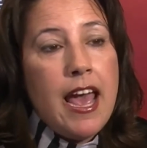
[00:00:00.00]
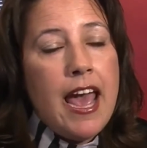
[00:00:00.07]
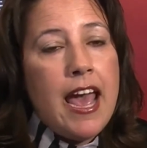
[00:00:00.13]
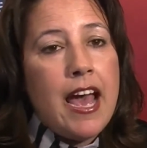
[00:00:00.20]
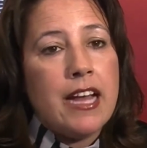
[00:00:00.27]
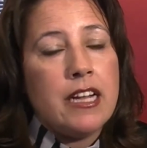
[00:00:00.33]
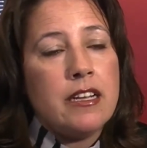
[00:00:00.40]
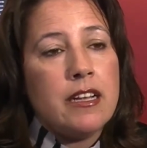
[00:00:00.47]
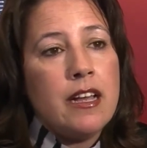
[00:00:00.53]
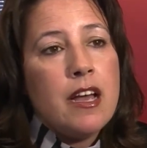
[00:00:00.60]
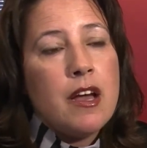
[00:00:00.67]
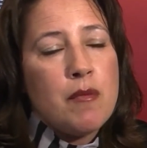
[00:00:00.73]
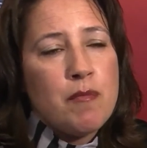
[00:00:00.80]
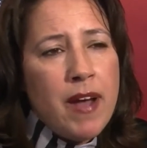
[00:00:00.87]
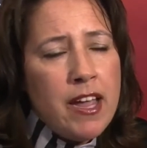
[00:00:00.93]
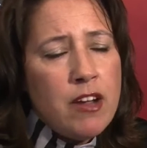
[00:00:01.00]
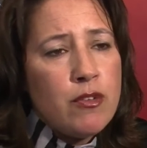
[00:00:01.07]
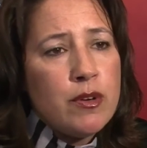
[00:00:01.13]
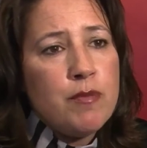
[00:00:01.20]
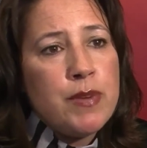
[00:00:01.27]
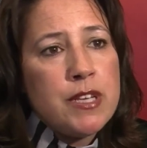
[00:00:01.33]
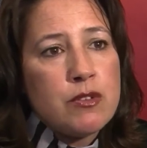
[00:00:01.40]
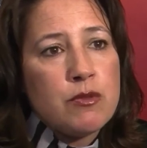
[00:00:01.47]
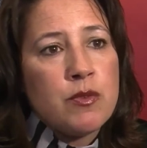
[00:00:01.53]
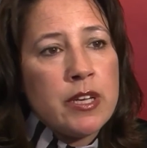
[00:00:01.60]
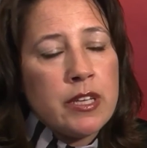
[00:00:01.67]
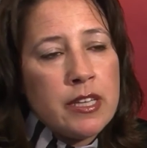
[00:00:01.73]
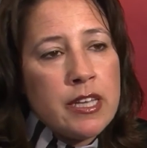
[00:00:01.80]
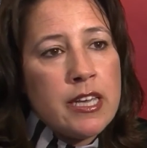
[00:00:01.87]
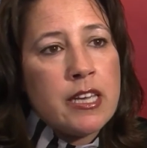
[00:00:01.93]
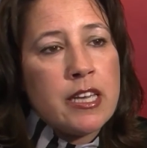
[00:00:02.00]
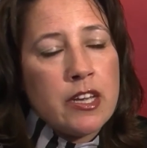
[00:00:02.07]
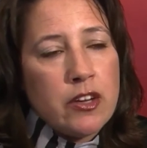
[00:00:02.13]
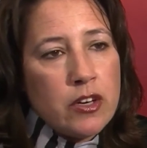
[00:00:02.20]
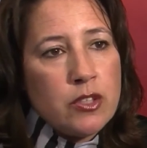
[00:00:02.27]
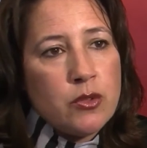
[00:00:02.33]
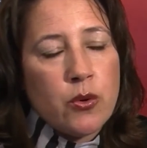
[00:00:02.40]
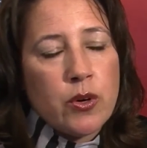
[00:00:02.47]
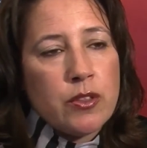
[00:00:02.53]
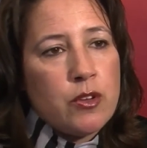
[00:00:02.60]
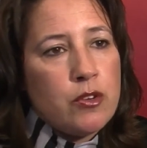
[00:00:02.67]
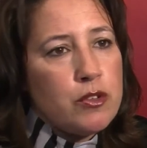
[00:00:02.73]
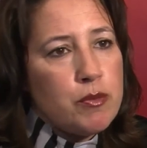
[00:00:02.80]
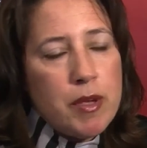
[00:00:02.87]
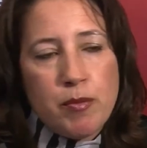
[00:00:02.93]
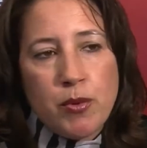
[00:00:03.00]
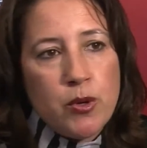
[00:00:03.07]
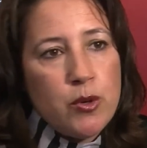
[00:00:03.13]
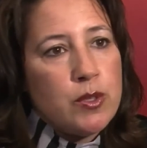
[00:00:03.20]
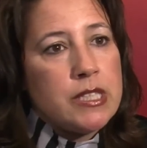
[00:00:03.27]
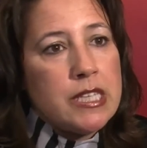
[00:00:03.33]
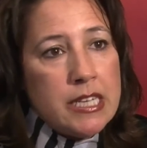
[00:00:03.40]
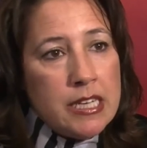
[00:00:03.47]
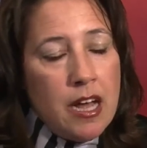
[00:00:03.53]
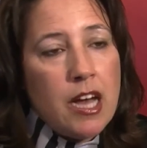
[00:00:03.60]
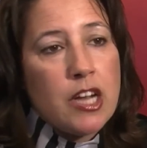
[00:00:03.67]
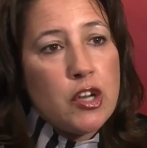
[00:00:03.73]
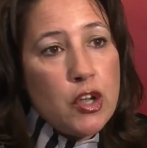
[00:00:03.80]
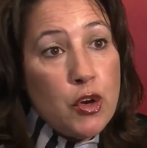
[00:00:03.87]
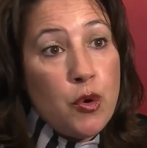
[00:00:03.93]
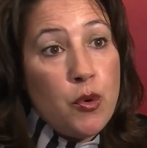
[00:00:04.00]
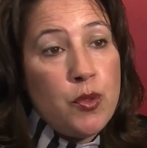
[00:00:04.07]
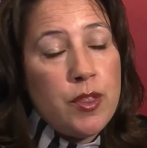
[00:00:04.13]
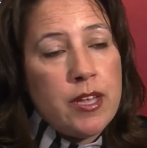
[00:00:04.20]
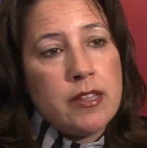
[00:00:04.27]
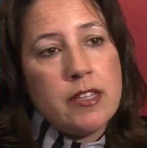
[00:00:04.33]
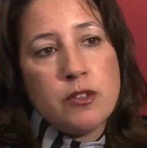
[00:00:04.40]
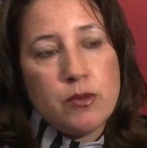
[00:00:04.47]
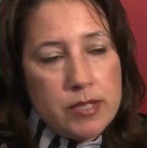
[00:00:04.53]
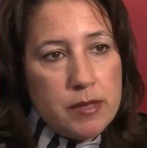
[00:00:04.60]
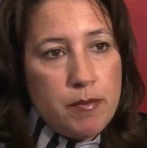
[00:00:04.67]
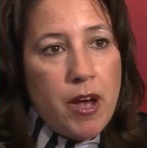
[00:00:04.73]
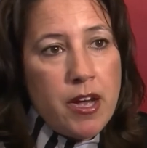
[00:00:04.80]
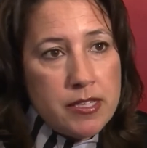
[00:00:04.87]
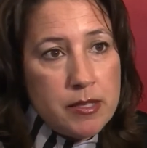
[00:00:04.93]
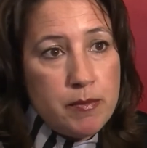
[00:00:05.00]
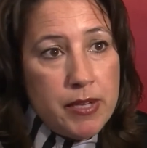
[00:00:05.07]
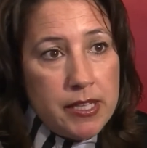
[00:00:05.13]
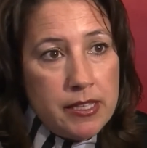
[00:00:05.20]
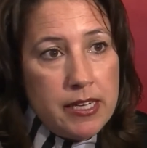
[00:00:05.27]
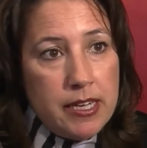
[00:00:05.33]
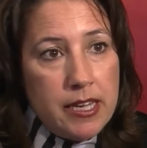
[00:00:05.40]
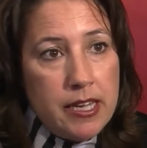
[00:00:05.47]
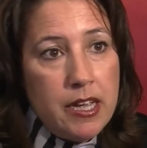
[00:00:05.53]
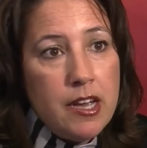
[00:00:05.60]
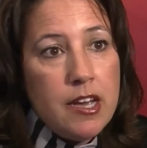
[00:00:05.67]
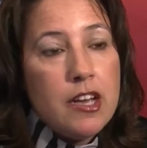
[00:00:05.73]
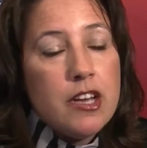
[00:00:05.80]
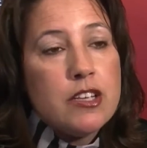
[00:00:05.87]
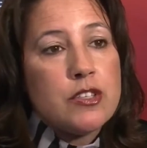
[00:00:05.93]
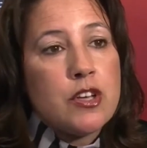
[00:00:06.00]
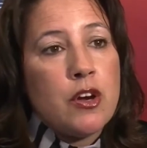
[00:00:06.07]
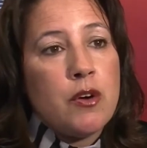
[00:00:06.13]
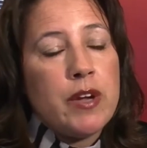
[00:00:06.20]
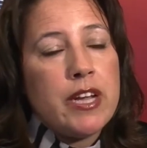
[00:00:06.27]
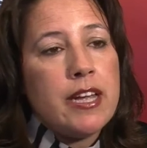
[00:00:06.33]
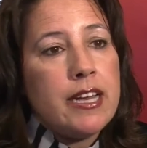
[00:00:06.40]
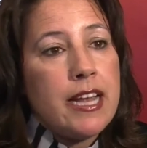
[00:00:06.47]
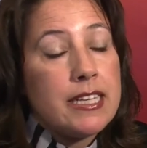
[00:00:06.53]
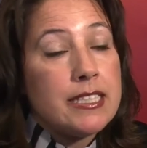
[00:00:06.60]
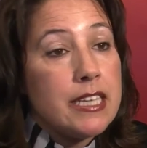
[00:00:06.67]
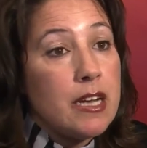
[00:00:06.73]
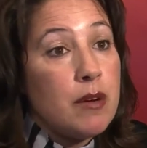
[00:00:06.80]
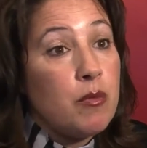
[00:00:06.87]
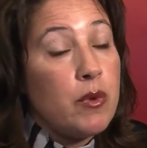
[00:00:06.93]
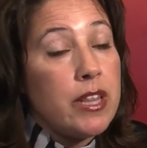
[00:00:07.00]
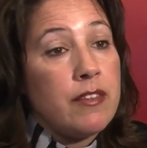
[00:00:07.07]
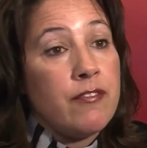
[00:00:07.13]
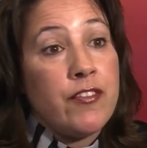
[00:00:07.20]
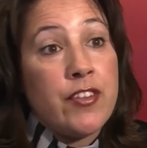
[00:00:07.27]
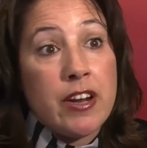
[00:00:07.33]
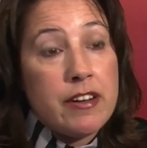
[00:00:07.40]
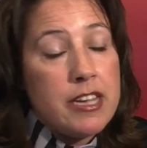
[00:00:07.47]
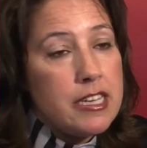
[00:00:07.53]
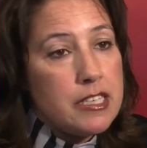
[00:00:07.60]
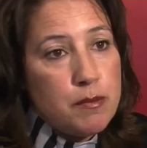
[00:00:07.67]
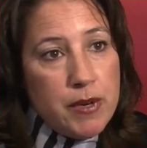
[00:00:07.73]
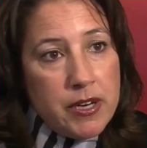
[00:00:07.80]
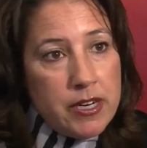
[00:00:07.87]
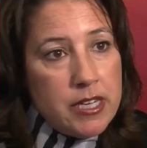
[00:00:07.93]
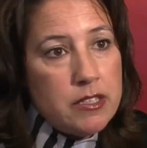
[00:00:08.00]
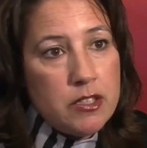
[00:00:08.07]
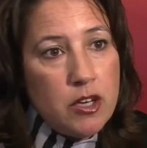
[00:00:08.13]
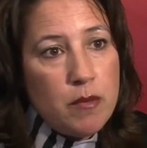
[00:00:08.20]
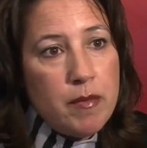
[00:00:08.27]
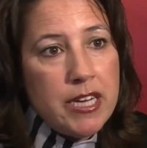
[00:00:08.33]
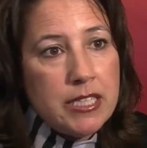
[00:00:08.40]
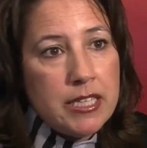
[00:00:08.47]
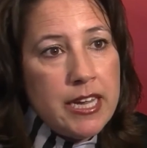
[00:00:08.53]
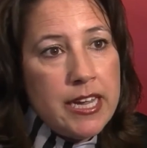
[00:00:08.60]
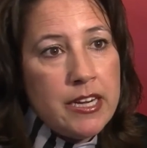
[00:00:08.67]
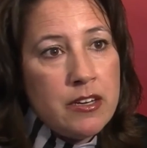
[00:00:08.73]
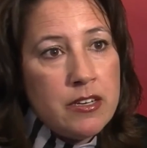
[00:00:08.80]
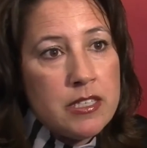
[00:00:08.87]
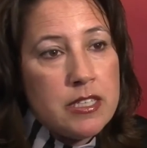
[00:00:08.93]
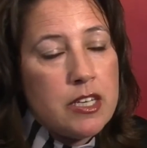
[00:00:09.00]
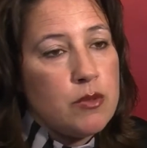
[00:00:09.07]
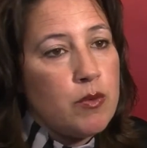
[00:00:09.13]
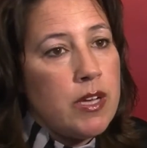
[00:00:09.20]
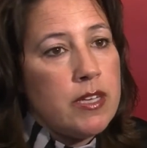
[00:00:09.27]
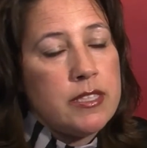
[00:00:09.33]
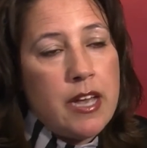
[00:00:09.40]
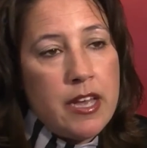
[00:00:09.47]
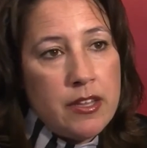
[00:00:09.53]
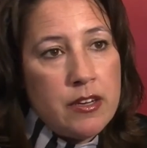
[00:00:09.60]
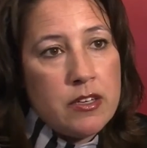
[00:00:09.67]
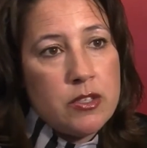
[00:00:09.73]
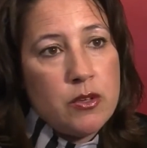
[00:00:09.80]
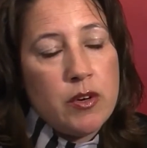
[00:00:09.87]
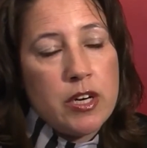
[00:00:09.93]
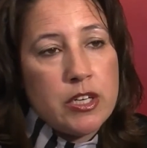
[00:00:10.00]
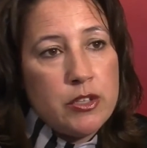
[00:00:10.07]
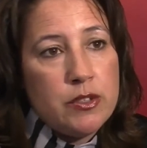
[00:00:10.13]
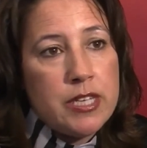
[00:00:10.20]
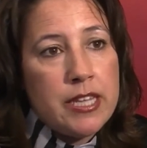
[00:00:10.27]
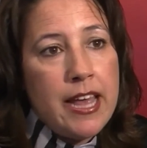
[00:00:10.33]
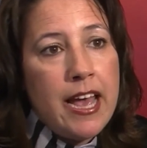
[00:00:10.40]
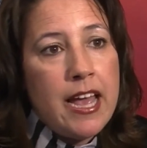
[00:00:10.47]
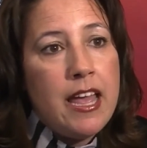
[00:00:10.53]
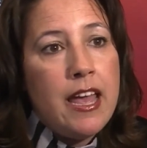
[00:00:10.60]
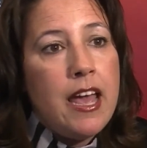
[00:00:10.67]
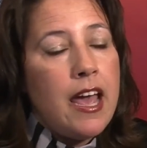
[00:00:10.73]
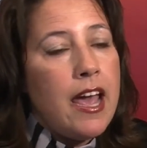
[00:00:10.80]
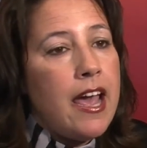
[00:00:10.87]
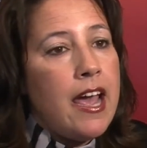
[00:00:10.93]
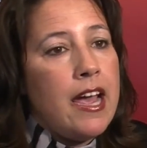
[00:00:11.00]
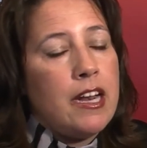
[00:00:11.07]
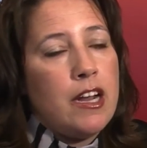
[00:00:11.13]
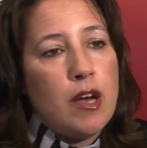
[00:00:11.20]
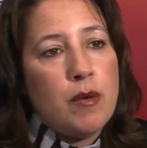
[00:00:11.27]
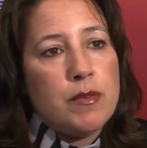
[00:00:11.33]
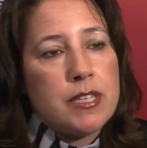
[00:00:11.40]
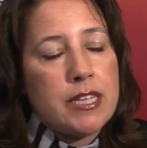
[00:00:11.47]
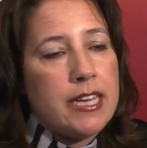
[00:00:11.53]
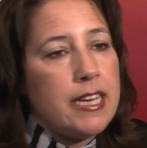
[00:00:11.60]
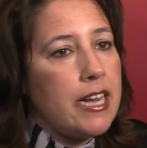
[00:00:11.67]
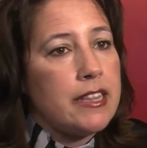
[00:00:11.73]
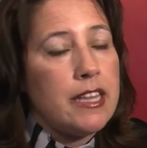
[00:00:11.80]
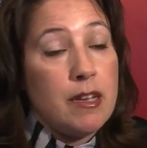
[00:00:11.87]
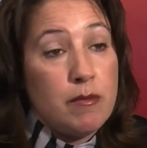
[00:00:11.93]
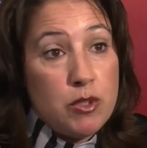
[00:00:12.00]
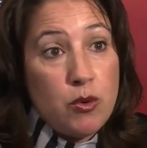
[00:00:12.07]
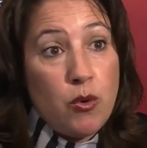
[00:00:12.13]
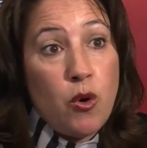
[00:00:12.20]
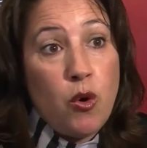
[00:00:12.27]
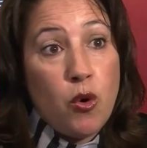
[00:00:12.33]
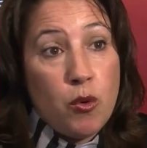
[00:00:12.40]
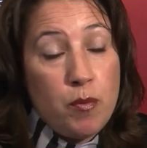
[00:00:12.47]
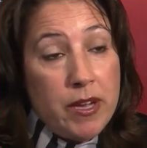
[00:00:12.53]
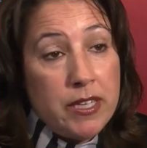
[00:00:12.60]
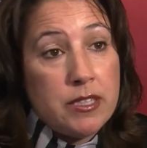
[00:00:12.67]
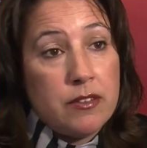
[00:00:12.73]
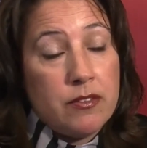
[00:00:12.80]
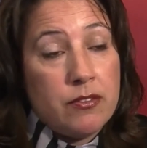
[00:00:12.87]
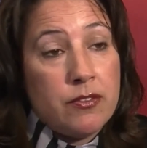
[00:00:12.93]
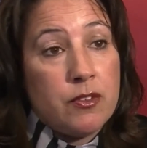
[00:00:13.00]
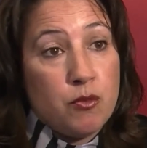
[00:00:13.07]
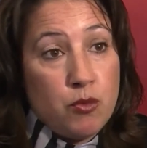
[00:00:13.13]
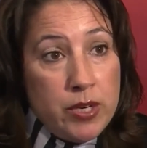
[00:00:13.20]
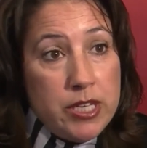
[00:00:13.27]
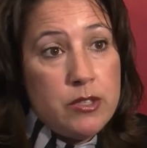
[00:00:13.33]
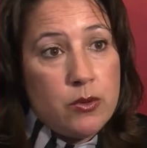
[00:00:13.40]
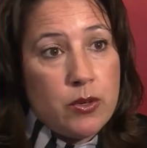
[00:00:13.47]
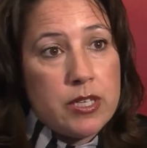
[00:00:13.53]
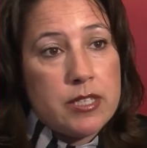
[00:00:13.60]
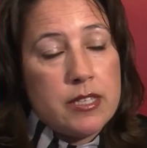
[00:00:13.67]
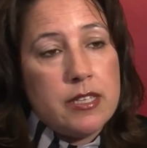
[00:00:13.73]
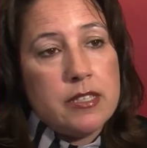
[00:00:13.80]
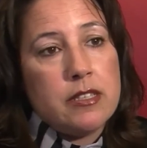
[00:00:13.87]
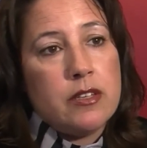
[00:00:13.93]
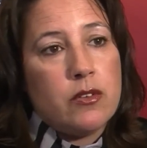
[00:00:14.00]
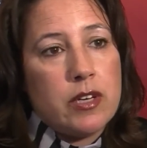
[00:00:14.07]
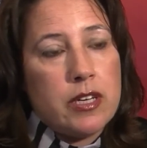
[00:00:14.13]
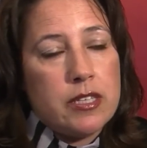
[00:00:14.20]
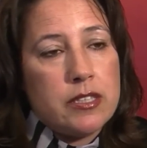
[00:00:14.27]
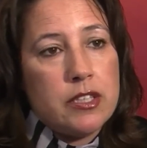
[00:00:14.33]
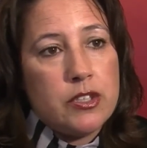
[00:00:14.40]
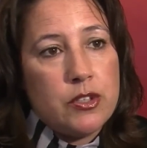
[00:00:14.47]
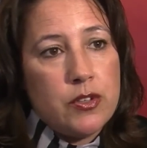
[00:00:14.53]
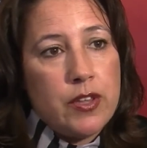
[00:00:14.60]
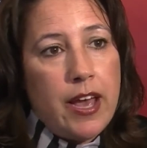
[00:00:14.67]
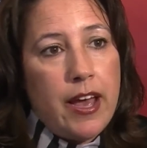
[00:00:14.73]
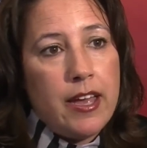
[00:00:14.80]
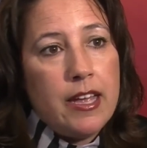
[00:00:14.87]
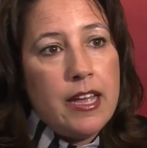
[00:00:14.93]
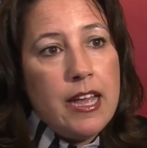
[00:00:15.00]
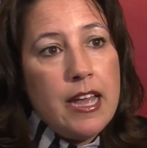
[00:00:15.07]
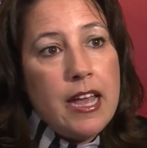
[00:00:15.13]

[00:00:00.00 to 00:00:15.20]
And my group is really geared toward those people who did not know that this was a possibility. So it connects them with very experienced home educators as well as others who are new to that, and helps connect them to a whole bunch of resources in order to do that.